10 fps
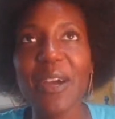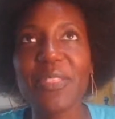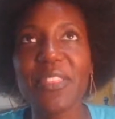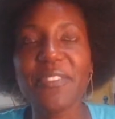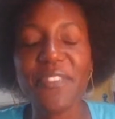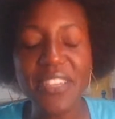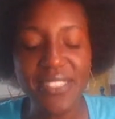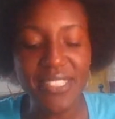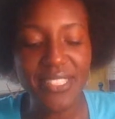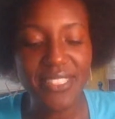the
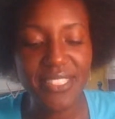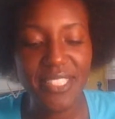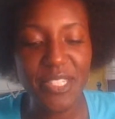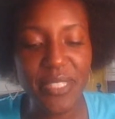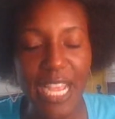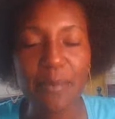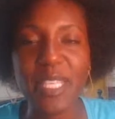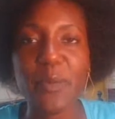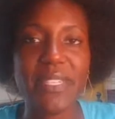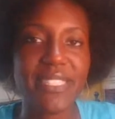first 2 times
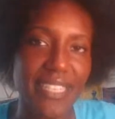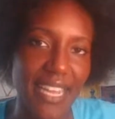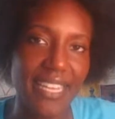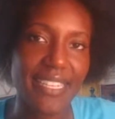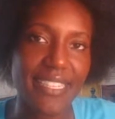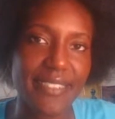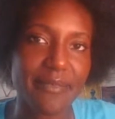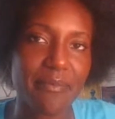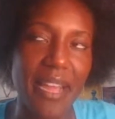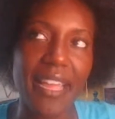I went to
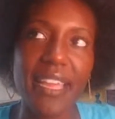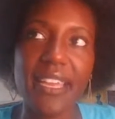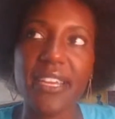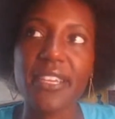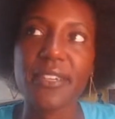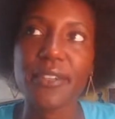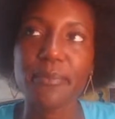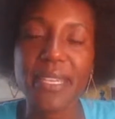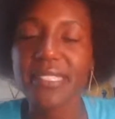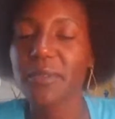Ghana, my hair
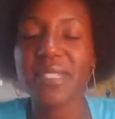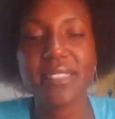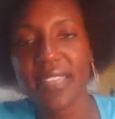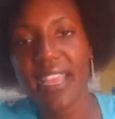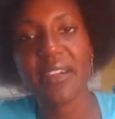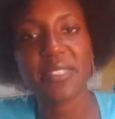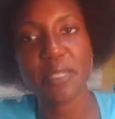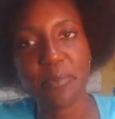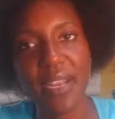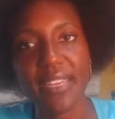basically was styled
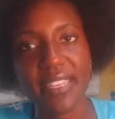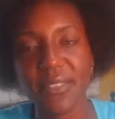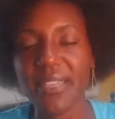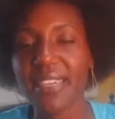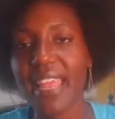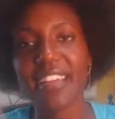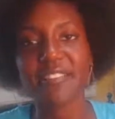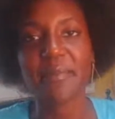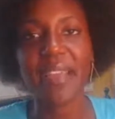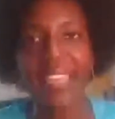and braided. So I didn't
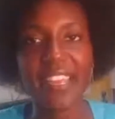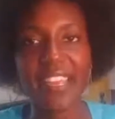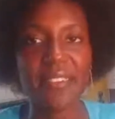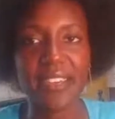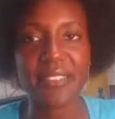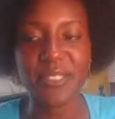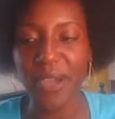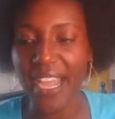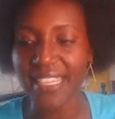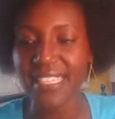have my hair out. So
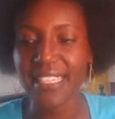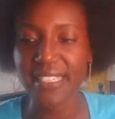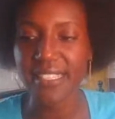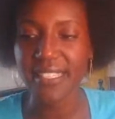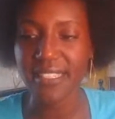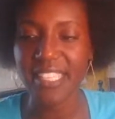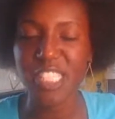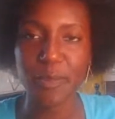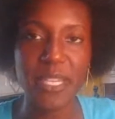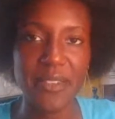I didn't
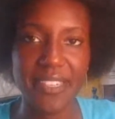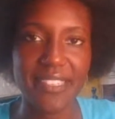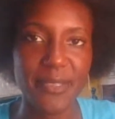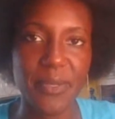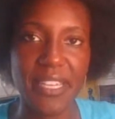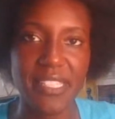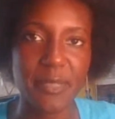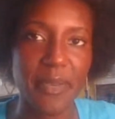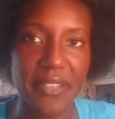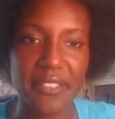experience what I
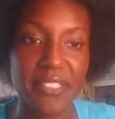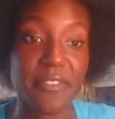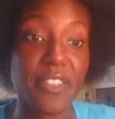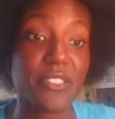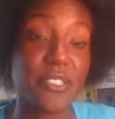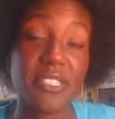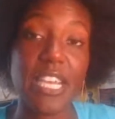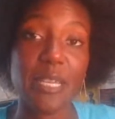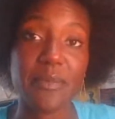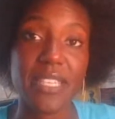experienced the first 2
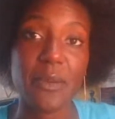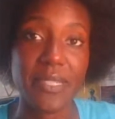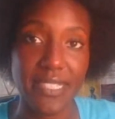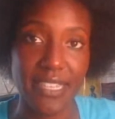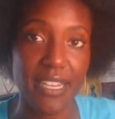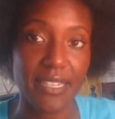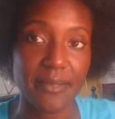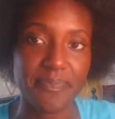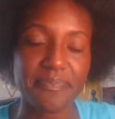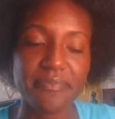times I went to Ghana.